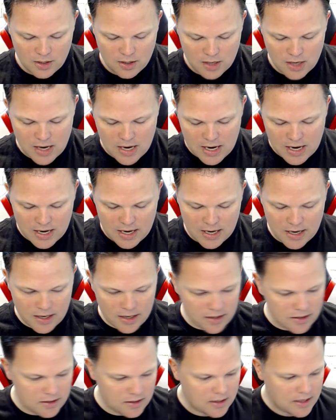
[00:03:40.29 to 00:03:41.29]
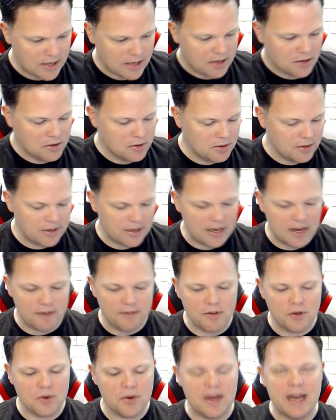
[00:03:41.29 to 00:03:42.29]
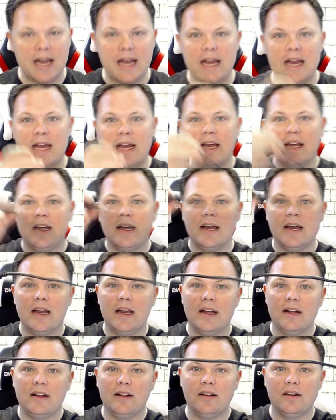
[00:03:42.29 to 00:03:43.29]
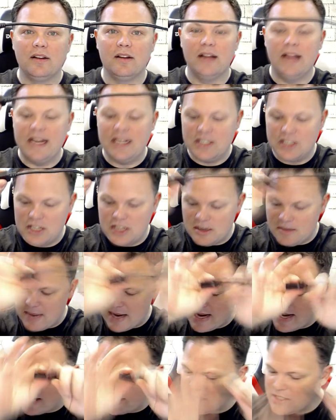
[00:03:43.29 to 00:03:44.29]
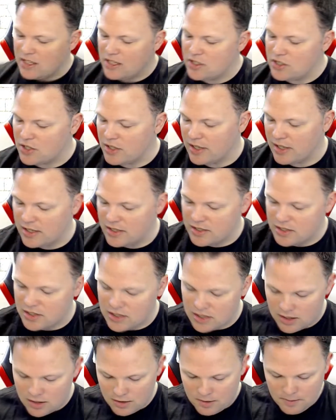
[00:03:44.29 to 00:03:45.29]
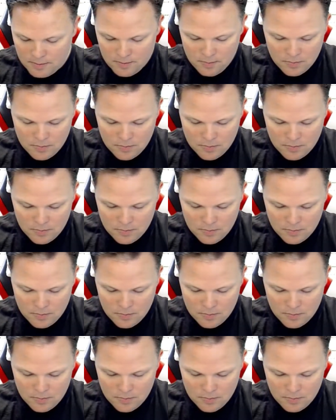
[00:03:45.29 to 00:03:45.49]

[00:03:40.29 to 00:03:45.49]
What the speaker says: kind of cool. They give you a little HDMI extension, and so